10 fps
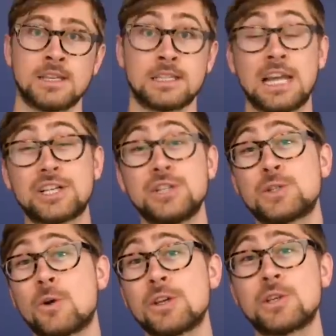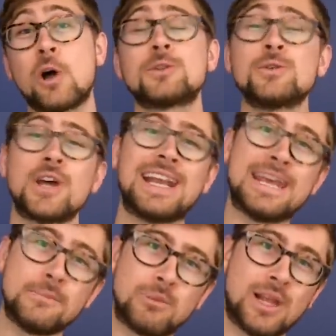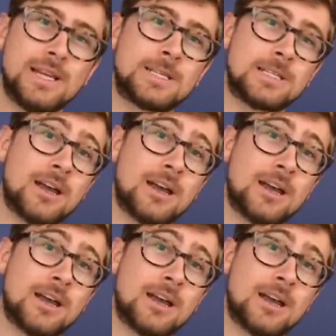Selection sort is also done in place,